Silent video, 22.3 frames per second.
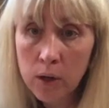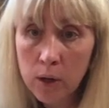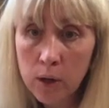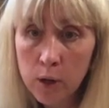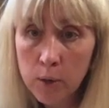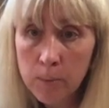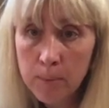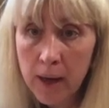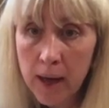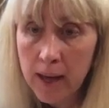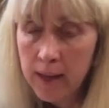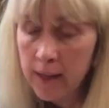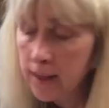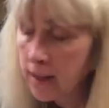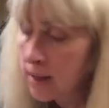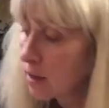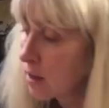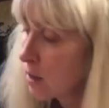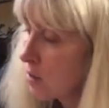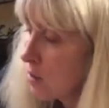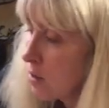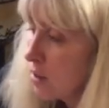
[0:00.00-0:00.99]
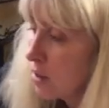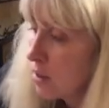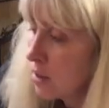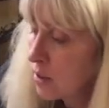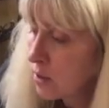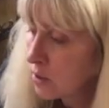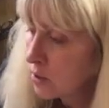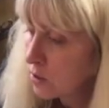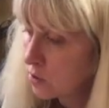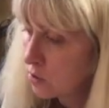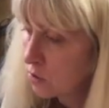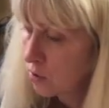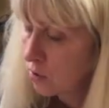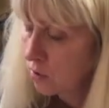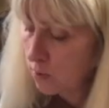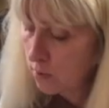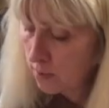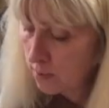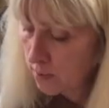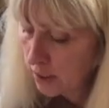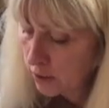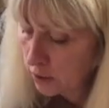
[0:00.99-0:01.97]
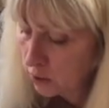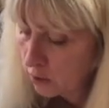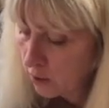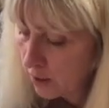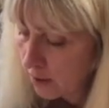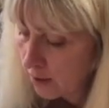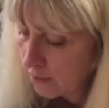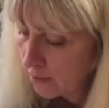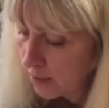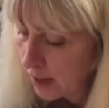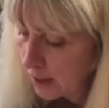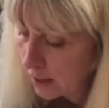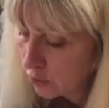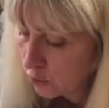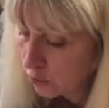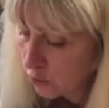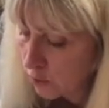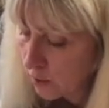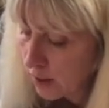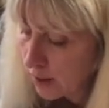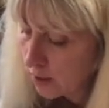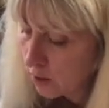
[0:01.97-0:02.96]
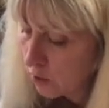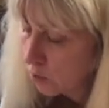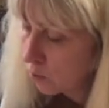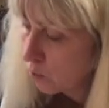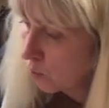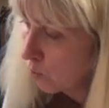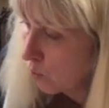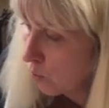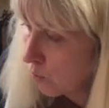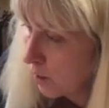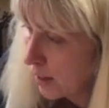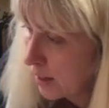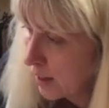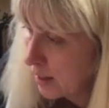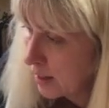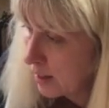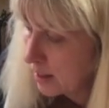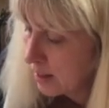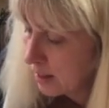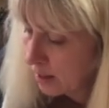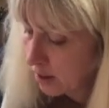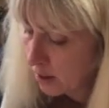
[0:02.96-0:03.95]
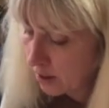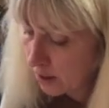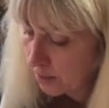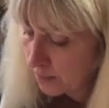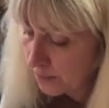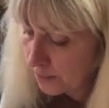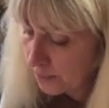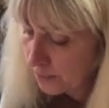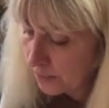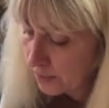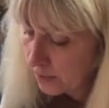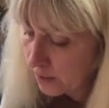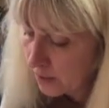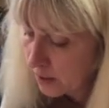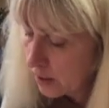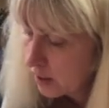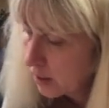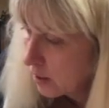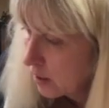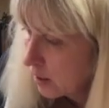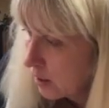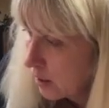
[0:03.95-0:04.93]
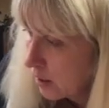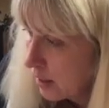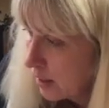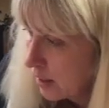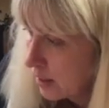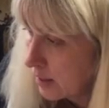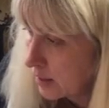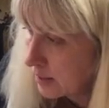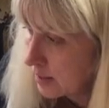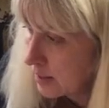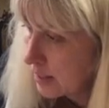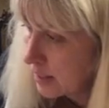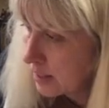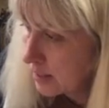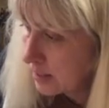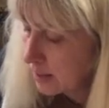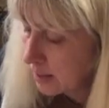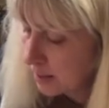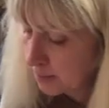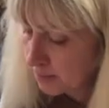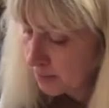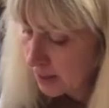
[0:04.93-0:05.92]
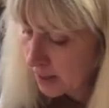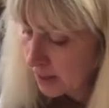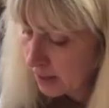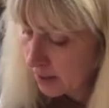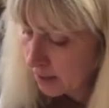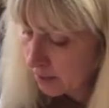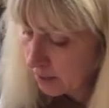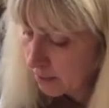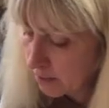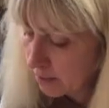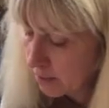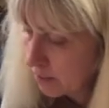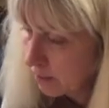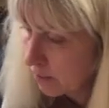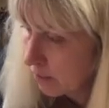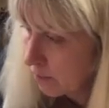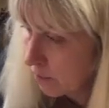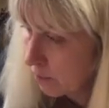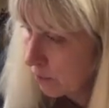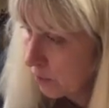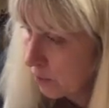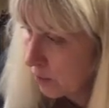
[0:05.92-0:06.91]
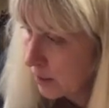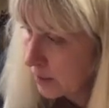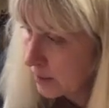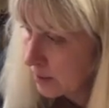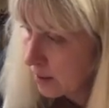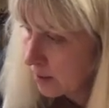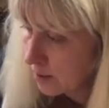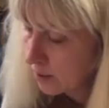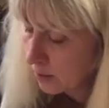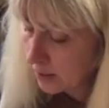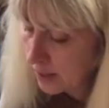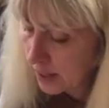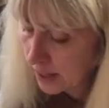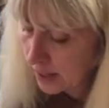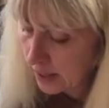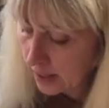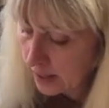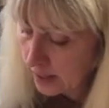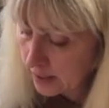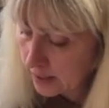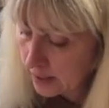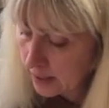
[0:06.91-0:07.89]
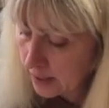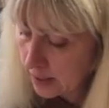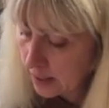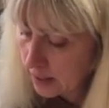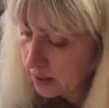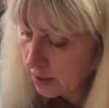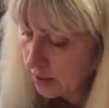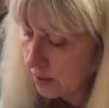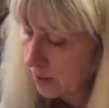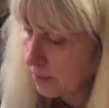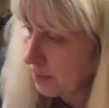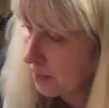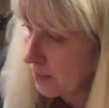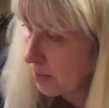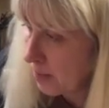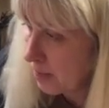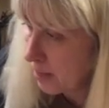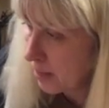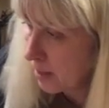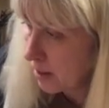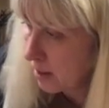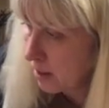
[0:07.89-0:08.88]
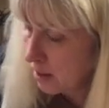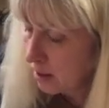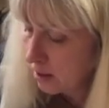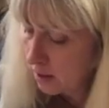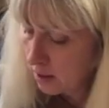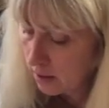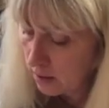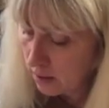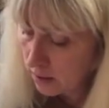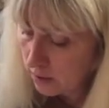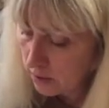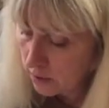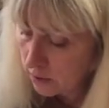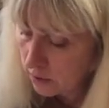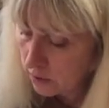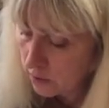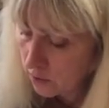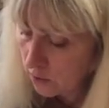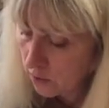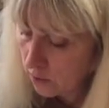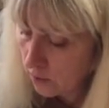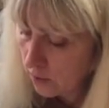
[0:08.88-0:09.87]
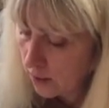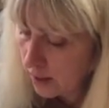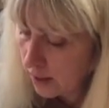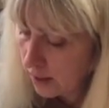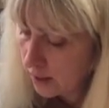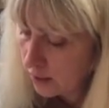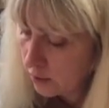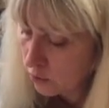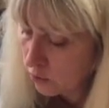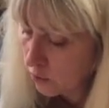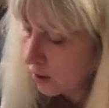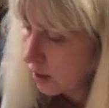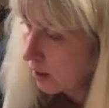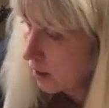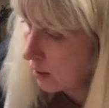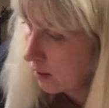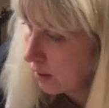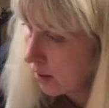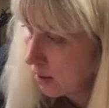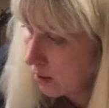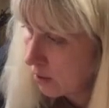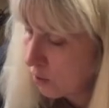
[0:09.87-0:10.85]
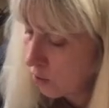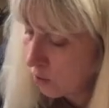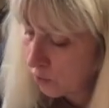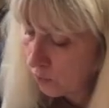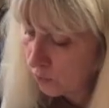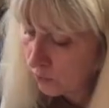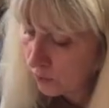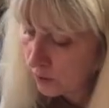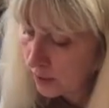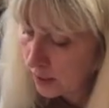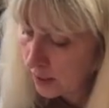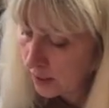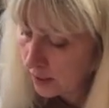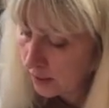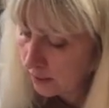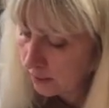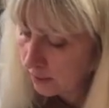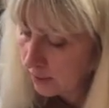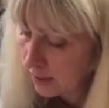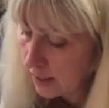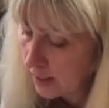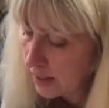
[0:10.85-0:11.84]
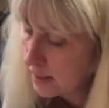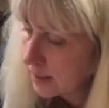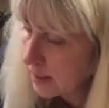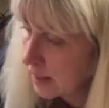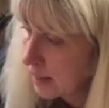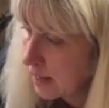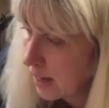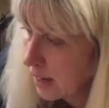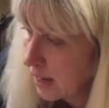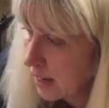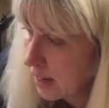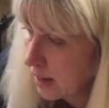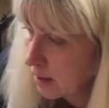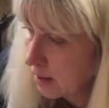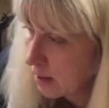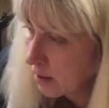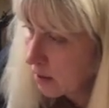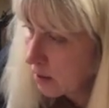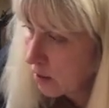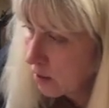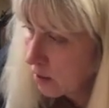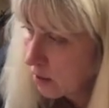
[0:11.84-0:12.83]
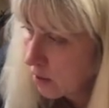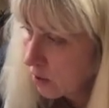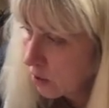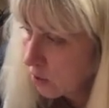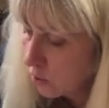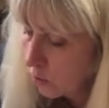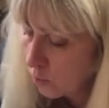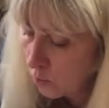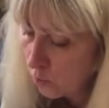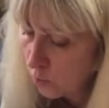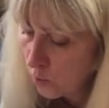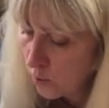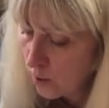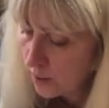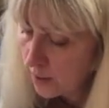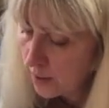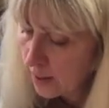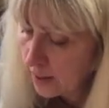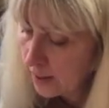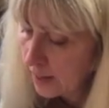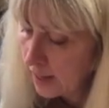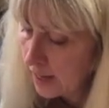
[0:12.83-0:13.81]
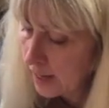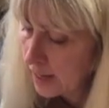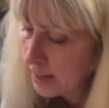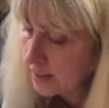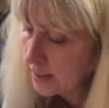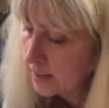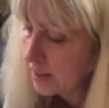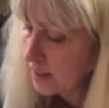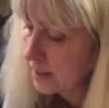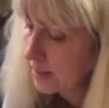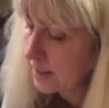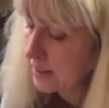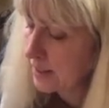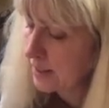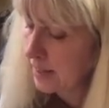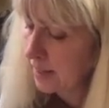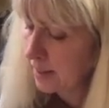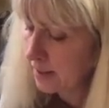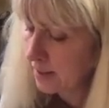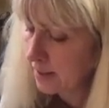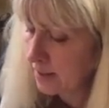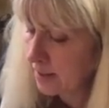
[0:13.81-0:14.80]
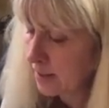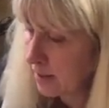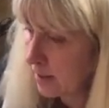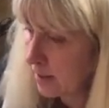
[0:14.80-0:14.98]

back there, So I want to make sure I have that triangle right in there. And his knee is going to be, for his other leg, is in here. So I could draw a long oval to indicate where that leg is going to sit.